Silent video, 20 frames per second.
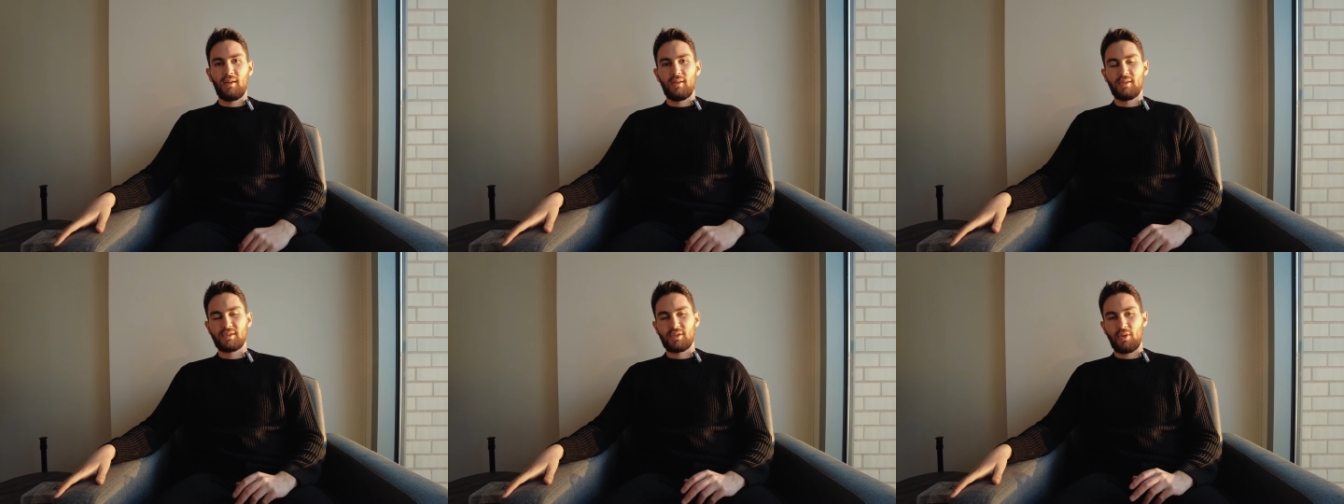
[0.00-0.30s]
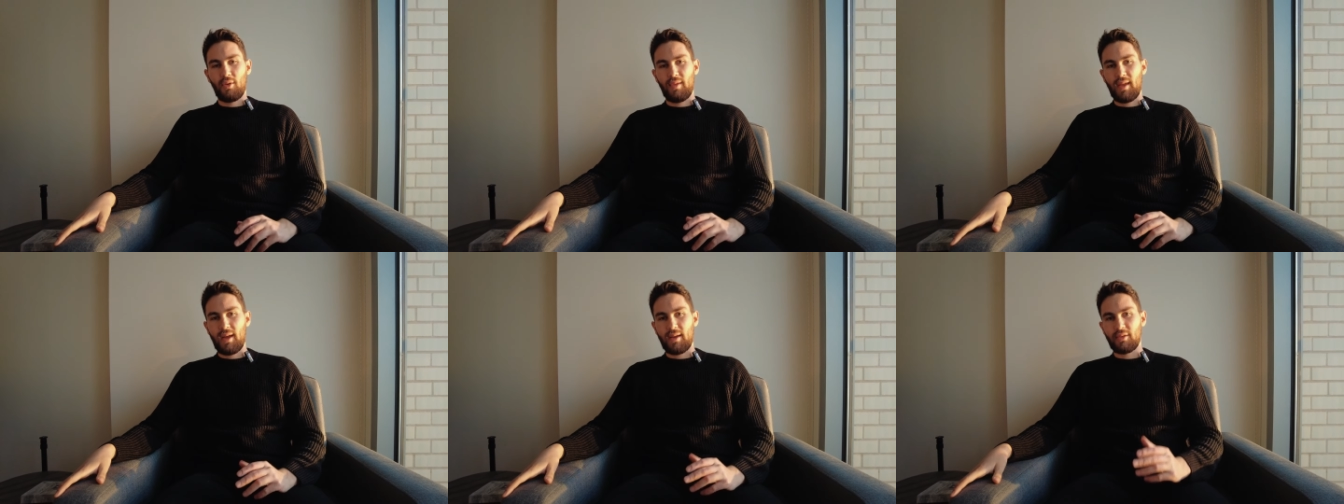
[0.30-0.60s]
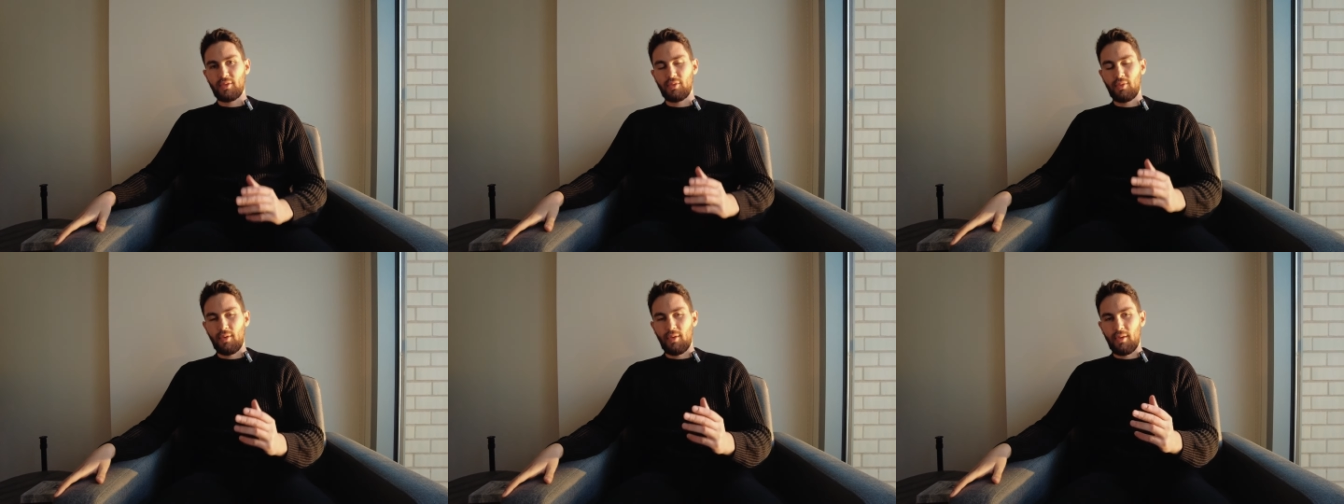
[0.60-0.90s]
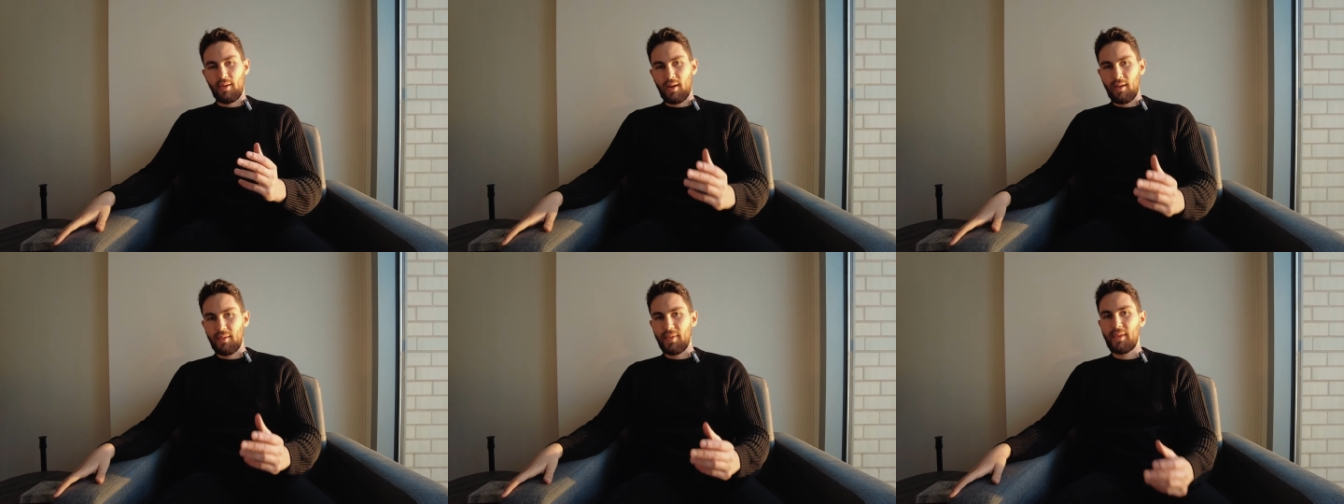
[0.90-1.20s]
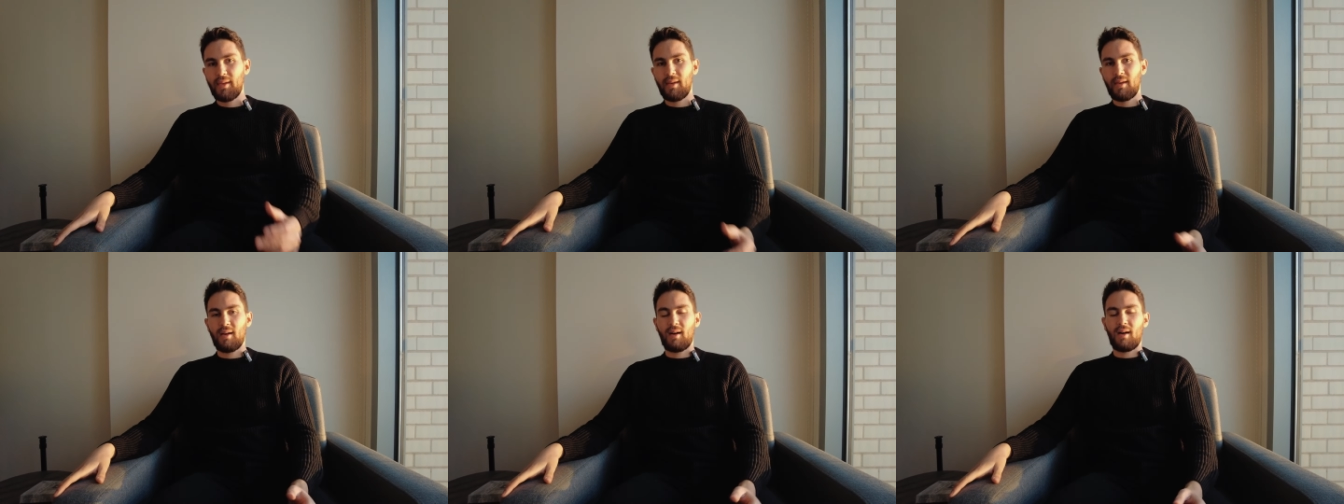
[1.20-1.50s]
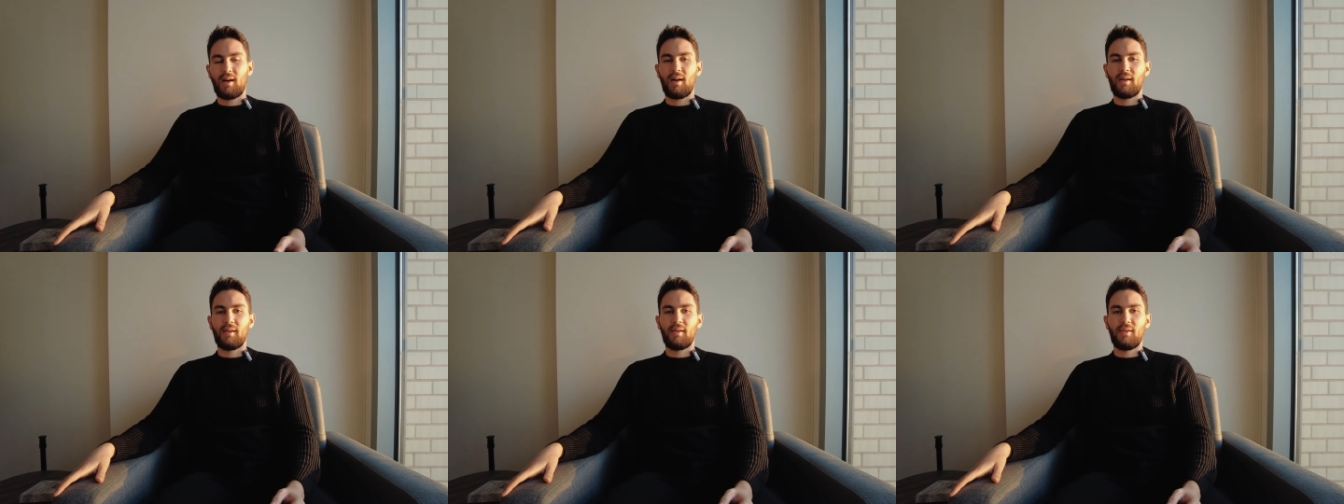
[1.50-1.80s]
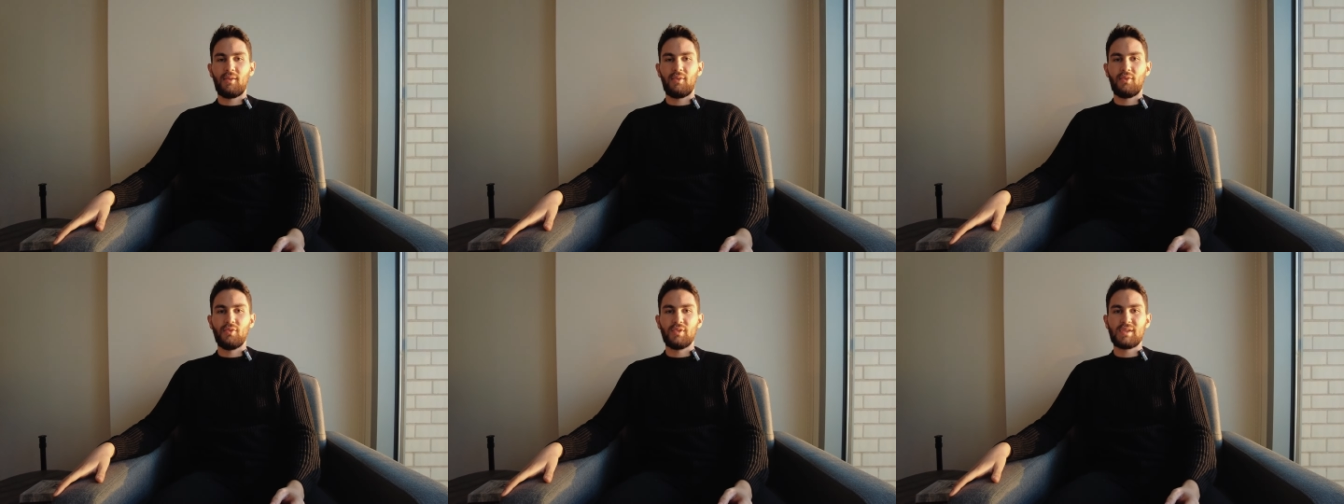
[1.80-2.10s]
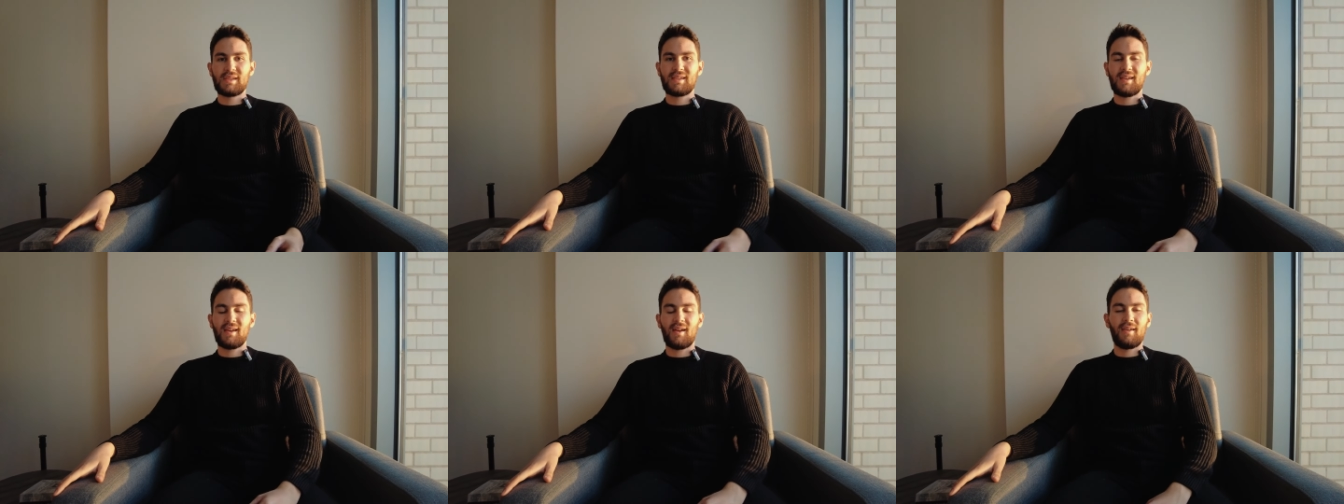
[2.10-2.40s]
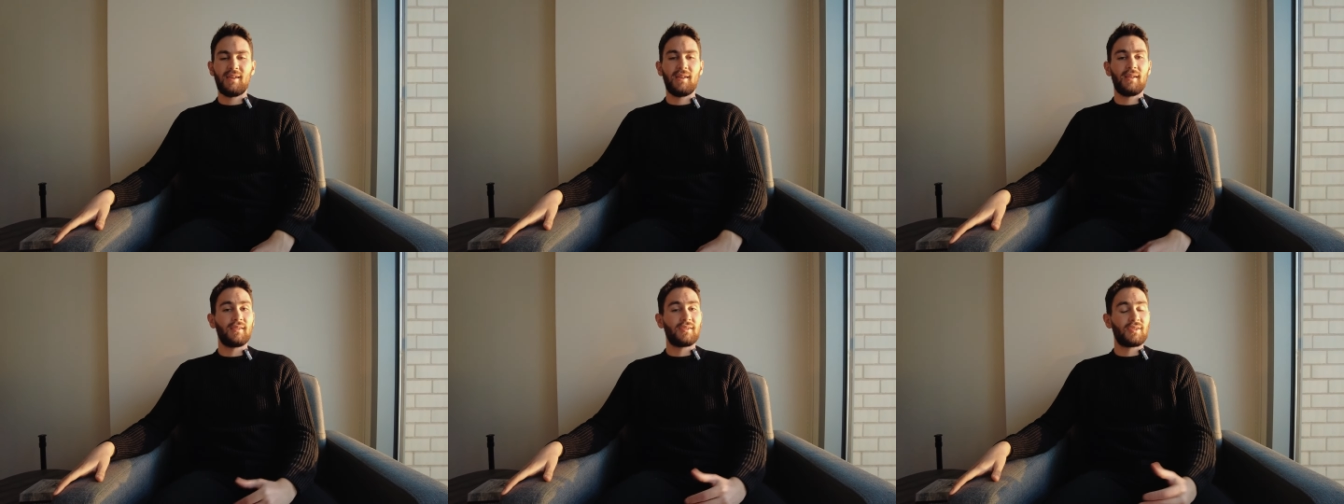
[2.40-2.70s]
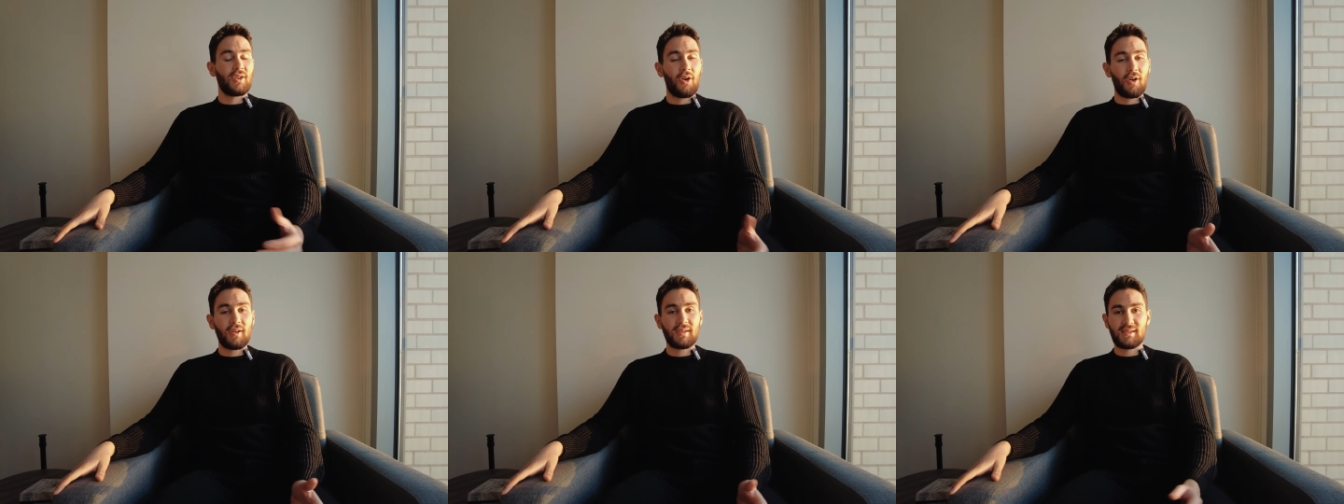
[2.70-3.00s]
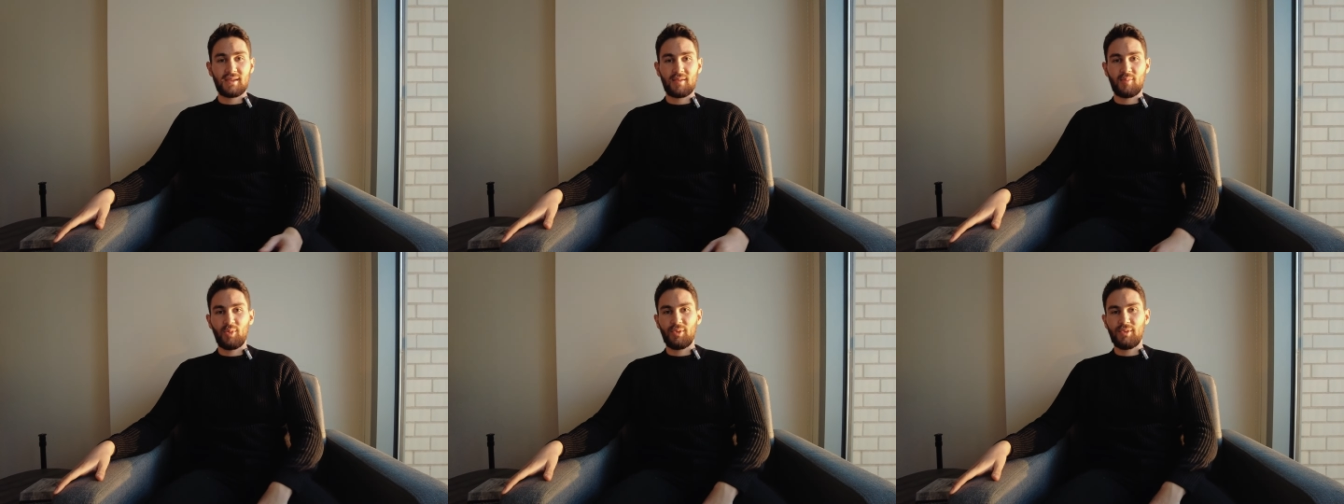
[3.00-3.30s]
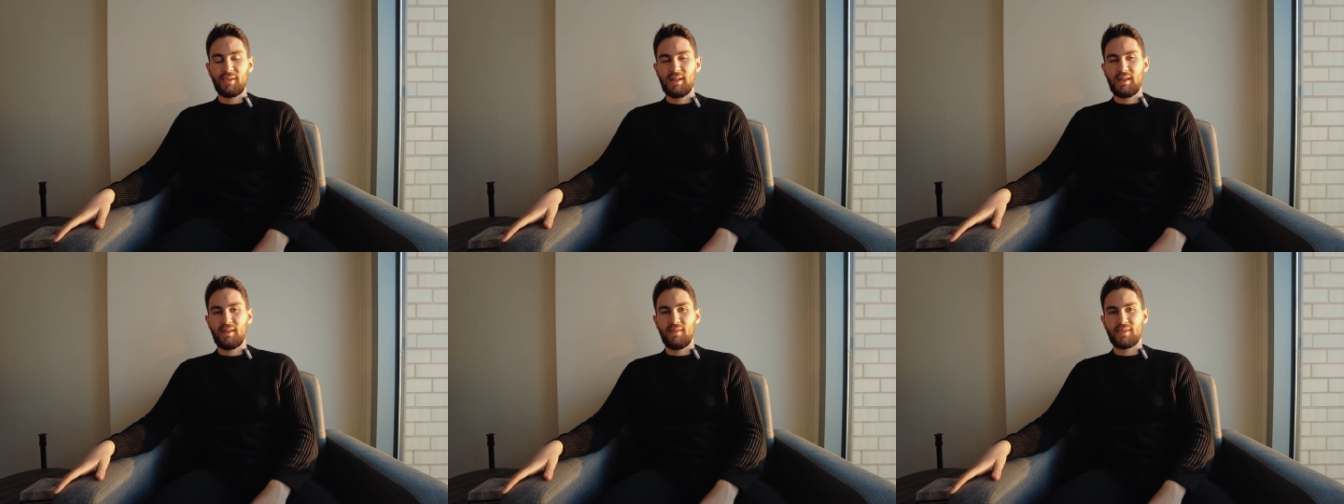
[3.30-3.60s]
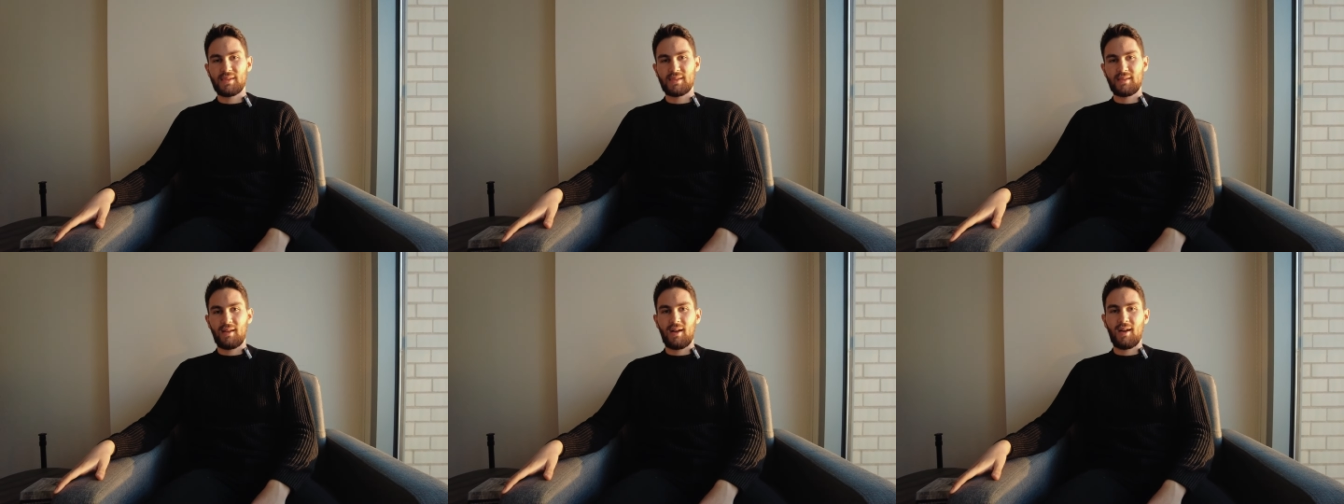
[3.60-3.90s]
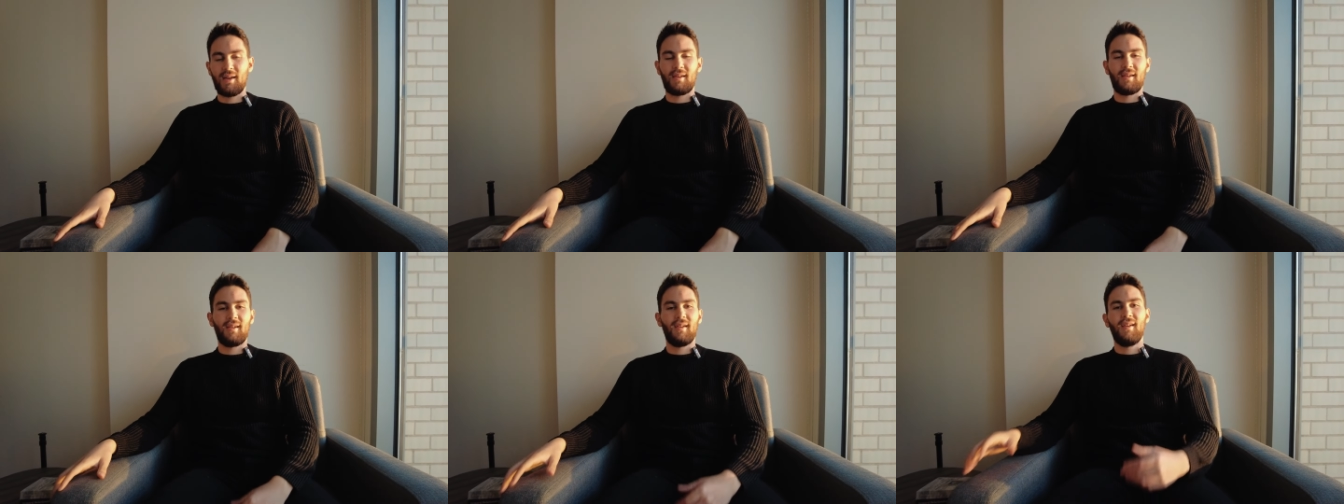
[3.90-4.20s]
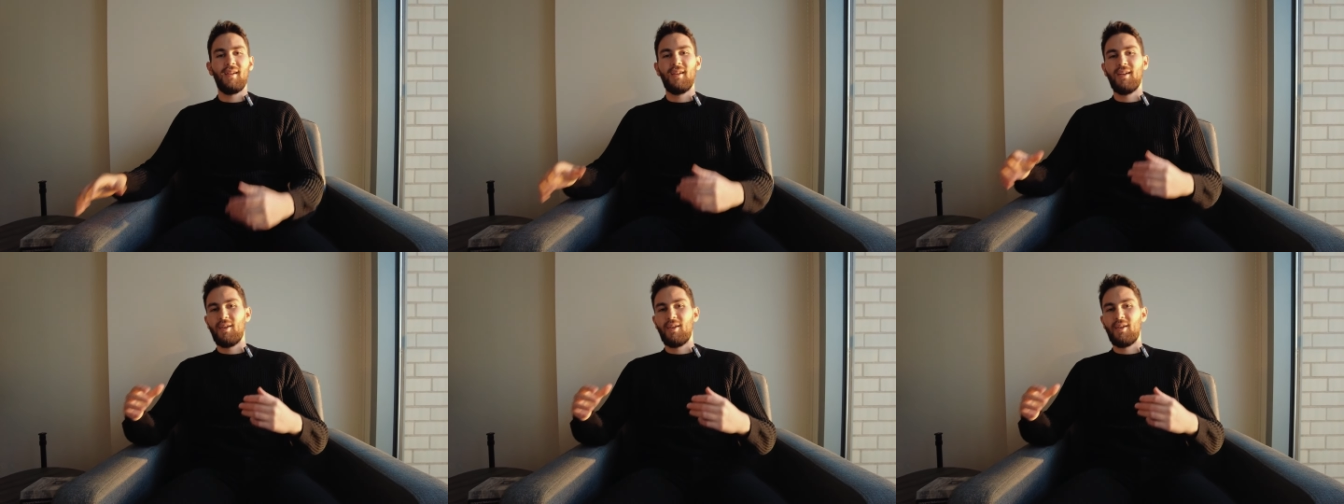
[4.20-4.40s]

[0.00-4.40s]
so that you're not the guy who's carrying toxic beliefs like,